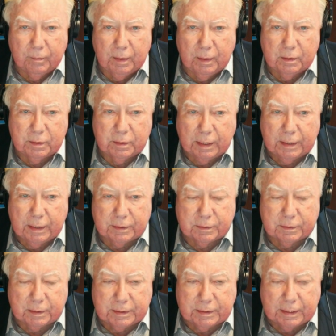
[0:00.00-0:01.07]
China
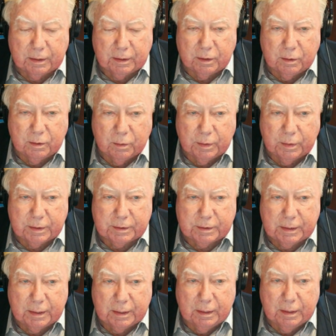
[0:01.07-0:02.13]
is intended to do this
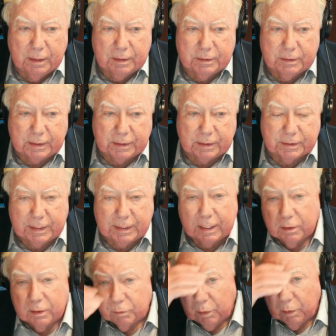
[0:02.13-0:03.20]
since the
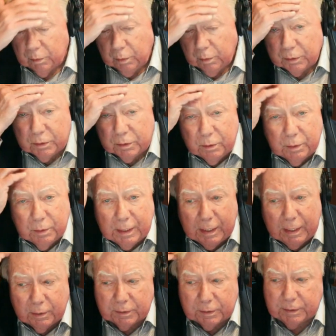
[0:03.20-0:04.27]
end of World War II, and now it's the